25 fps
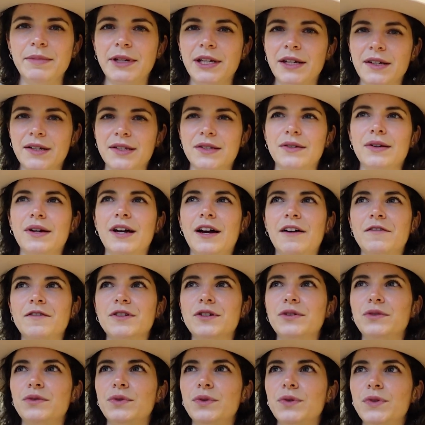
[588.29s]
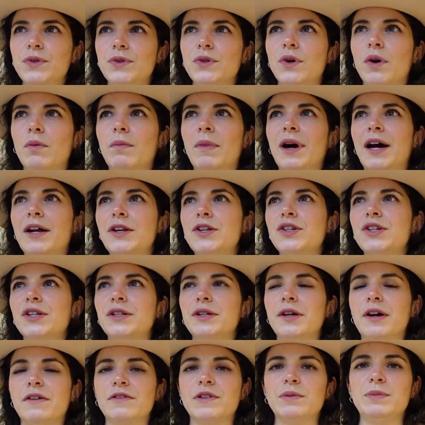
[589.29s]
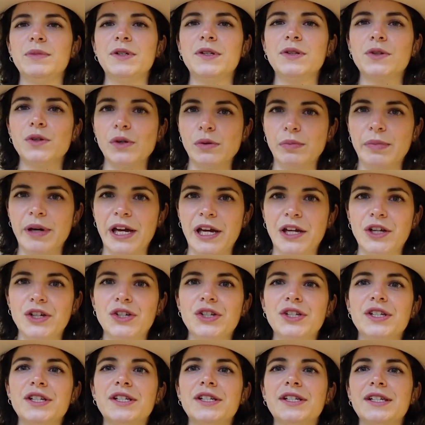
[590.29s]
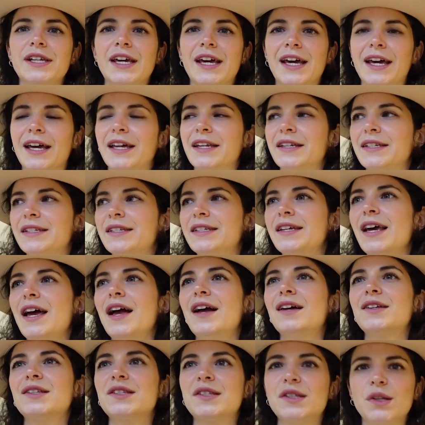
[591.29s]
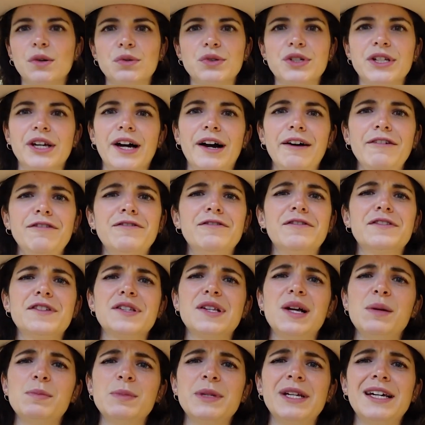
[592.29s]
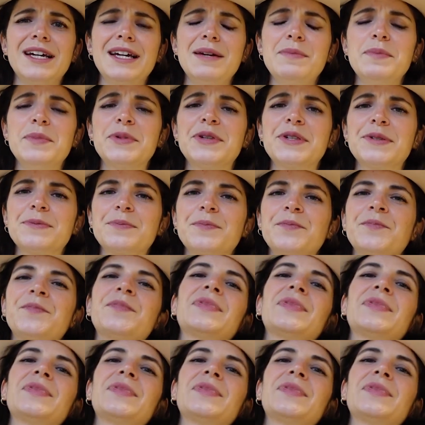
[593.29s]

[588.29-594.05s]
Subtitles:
because you have to do so much and you have to be so patient and so tough sometimes.